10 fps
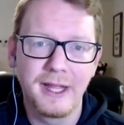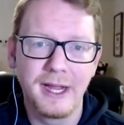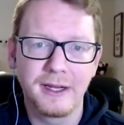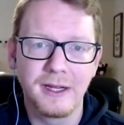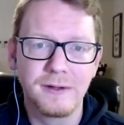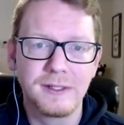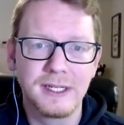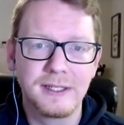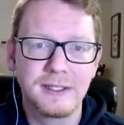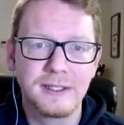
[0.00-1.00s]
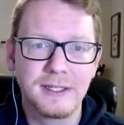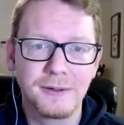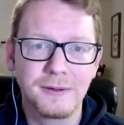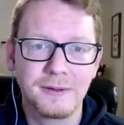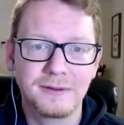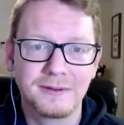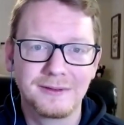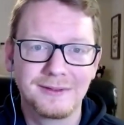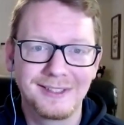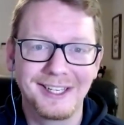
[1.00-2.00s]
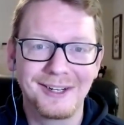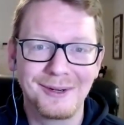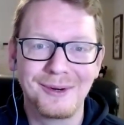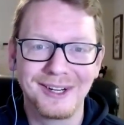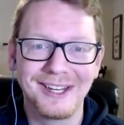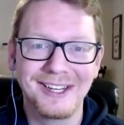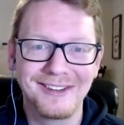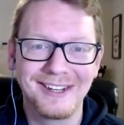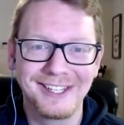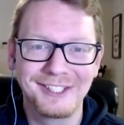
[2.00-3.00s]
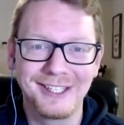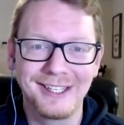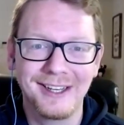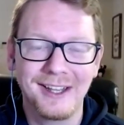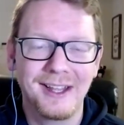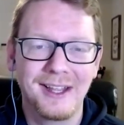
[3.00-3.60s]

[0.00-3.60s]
that goes into, organ donation,